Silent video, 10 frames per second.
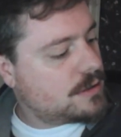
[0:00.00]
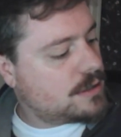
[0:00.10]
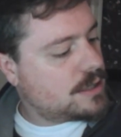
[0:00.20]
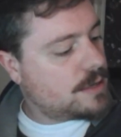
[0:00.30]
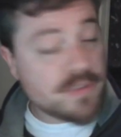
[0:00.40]

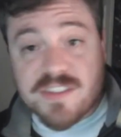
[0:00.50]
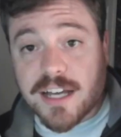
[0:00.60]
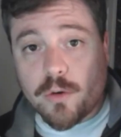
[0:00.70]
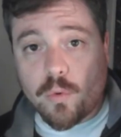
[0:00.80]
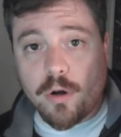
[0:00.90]
The
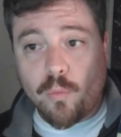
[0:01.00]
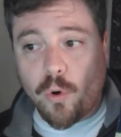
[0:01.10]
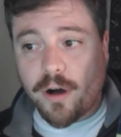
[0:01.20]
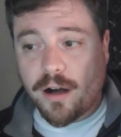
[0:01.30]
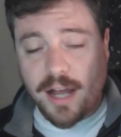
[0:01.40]
Second World
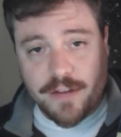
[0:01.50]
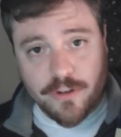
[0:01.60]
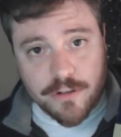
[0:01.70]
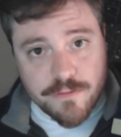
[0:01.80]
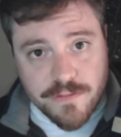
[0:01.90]
War. I've
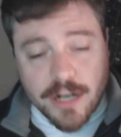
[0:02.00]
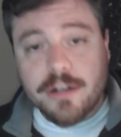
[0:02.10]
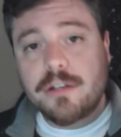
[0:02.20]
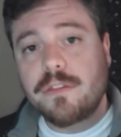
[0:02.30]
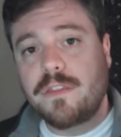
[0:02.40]
heard
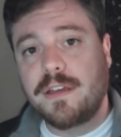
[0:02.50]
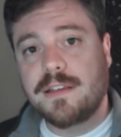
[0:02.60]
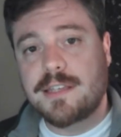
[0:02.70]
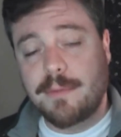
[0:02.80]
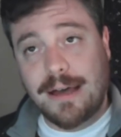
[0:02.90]
very good
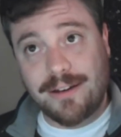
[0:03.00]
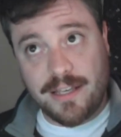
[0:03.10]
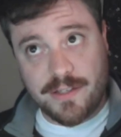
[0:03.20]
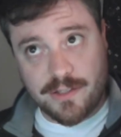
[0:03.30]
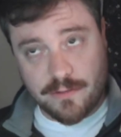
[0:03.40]
things about
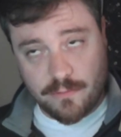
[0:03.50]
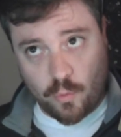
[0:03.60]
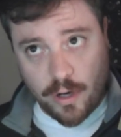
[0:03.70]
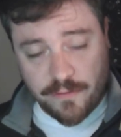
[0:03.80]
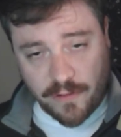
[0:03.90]
his
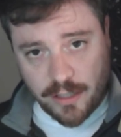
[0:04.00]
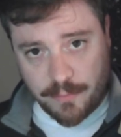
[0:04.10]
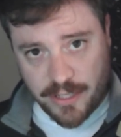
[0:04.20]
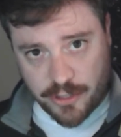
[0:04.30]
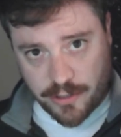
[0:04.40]

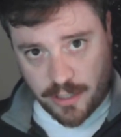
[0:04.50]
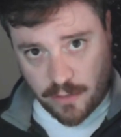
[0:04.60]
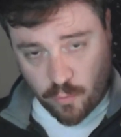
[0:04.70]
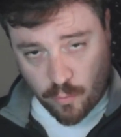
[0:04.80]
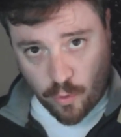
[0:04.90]
1-volume history
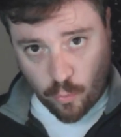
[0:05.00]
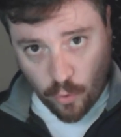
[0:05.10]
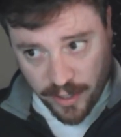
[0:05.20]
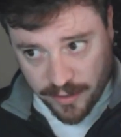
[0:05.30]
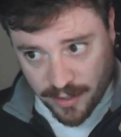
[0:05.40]
of World War
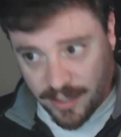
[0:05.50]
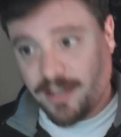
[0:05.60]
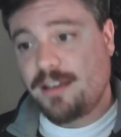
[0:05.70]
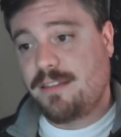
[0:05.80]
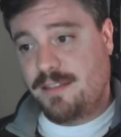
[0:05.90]
I.
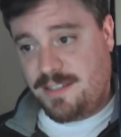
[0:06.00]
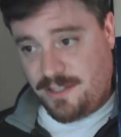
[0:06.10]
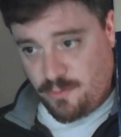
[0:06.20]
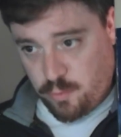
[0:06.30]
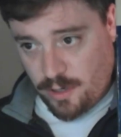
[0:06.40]
This
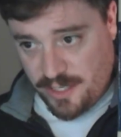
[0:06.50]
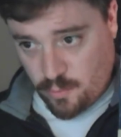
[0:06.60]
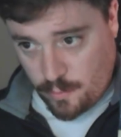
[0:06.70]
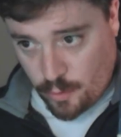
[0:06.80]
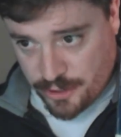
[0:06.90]
is his
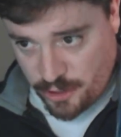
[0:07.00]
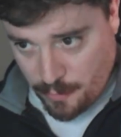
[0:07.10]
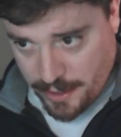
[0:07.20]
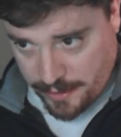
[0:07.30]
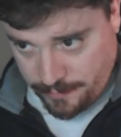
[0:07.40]
World War II
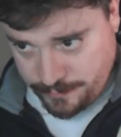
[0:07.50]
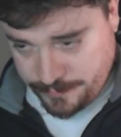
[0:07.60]
book.